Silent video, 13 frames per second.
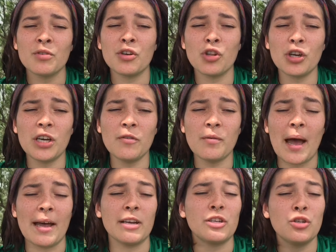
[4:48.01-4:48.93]
you're looking
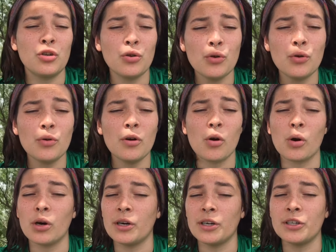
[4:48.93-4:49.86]
at 2
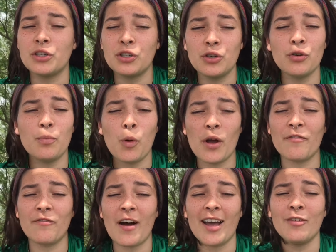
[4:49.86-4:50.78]
or
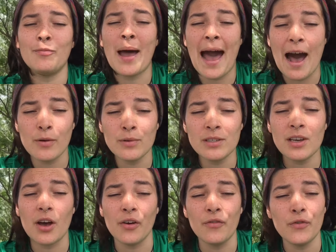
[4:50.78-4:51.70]
2.5
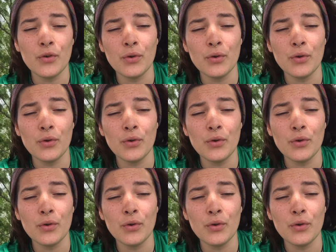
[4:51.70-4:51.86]
pounds of